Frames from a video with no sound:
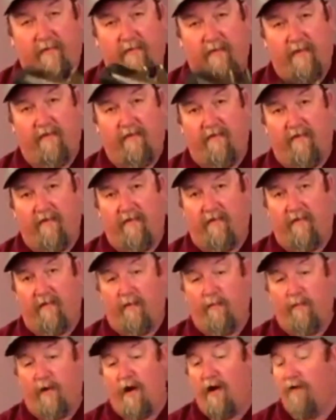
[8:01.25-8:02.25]
This is
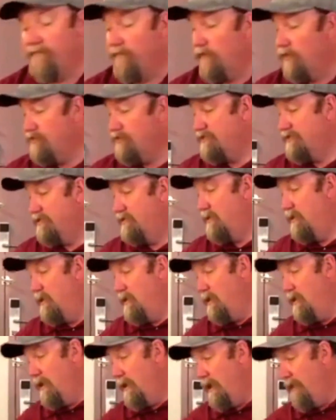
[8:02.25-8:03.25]
the brown version,
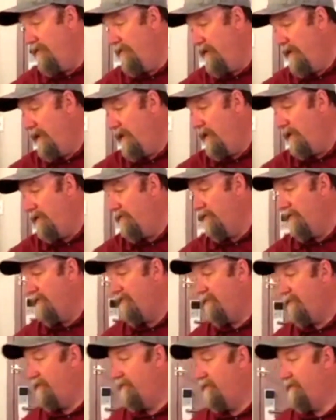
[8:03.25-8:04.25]
and then
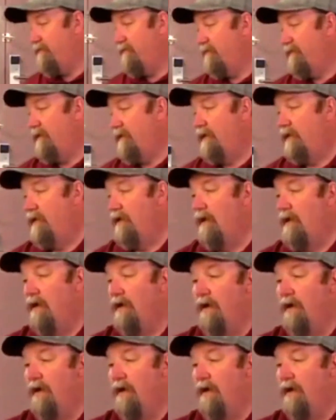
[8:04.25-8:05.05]
this is the